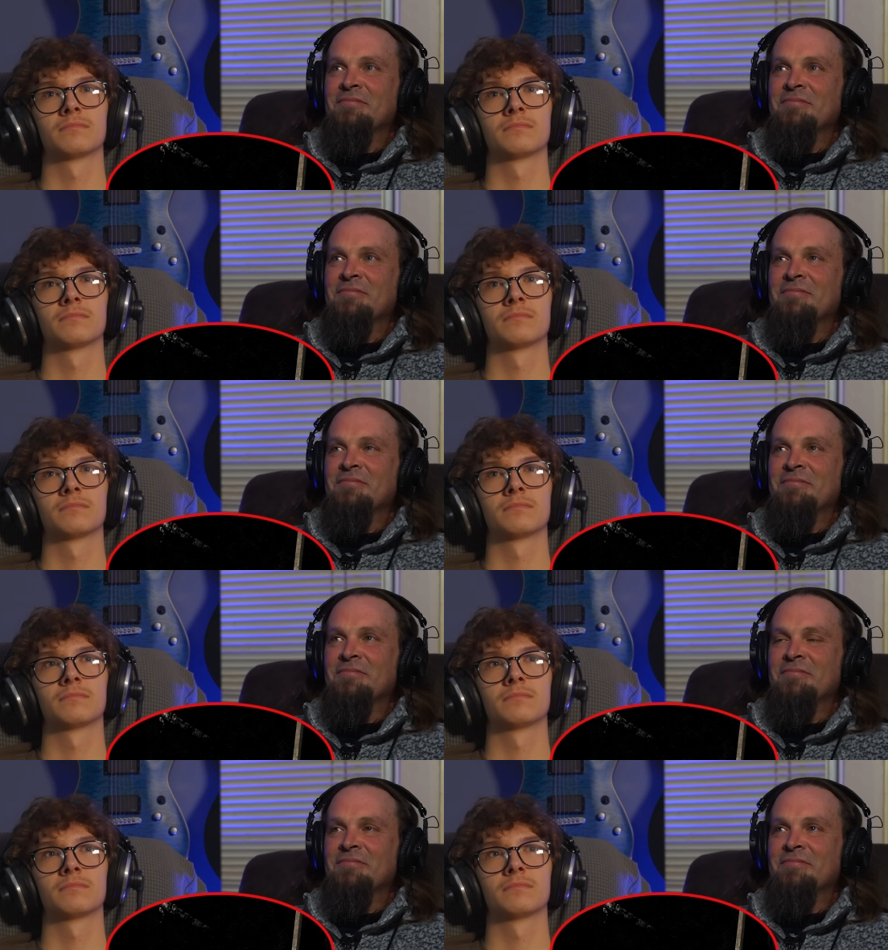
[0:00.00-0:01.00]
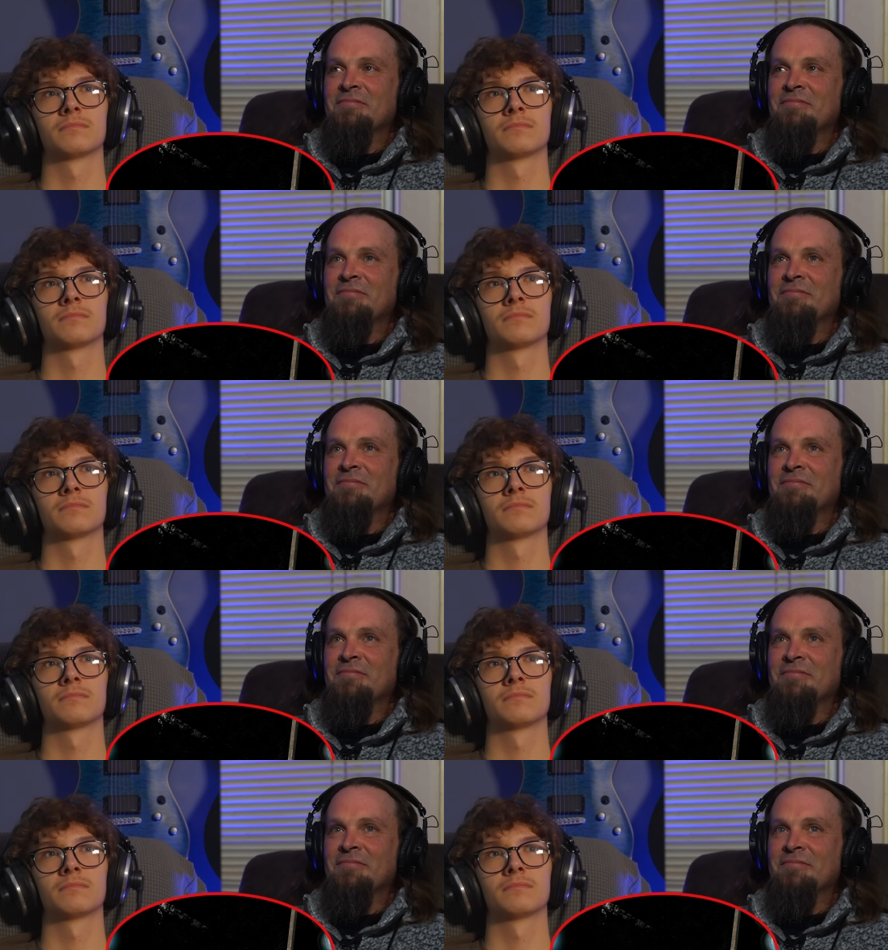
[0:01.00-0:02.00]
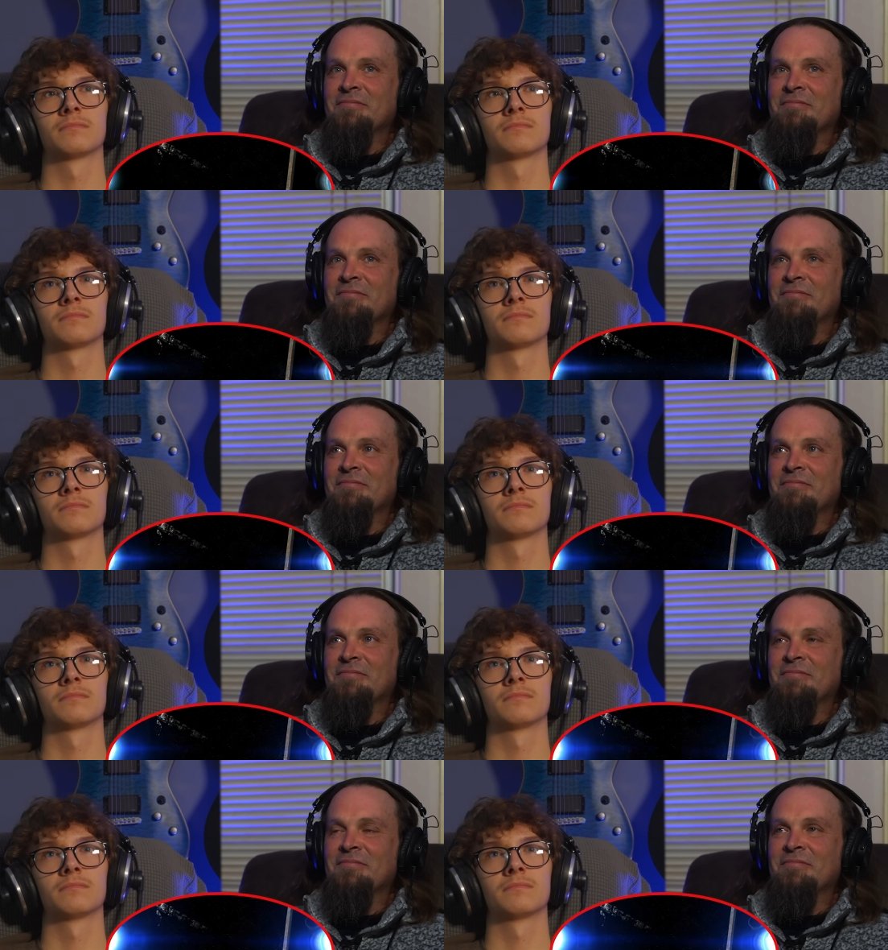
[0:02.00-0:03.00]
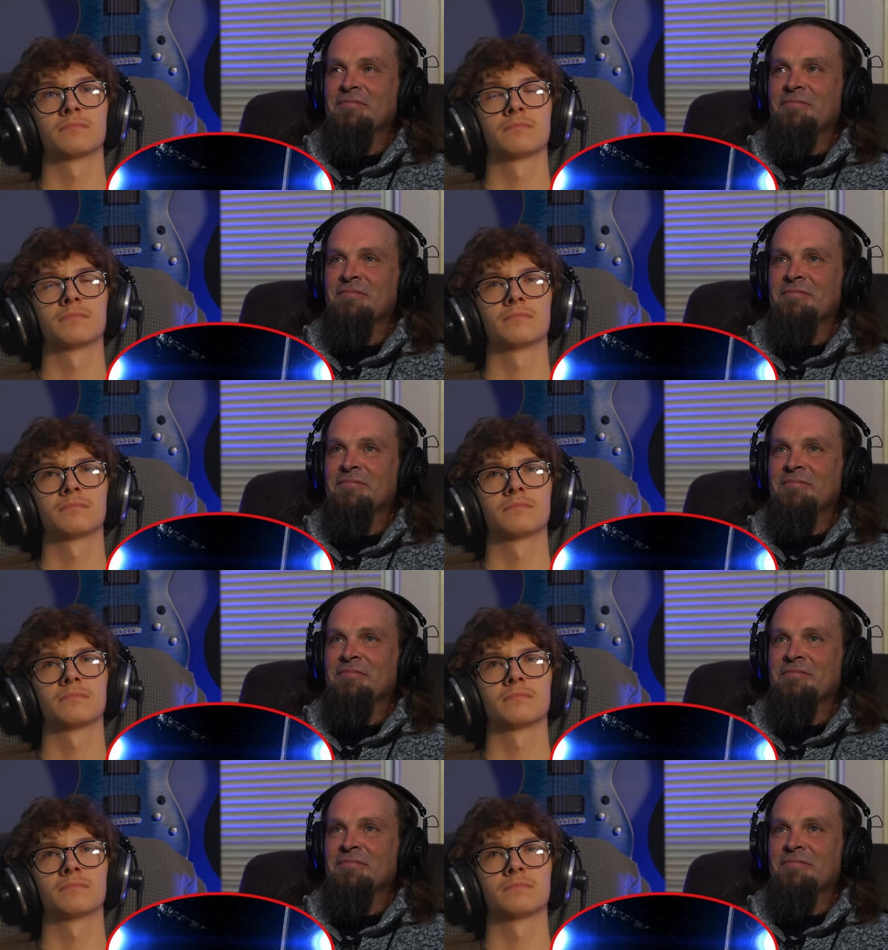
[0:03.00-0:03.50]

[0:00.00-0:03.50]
No one is speaking in this clip.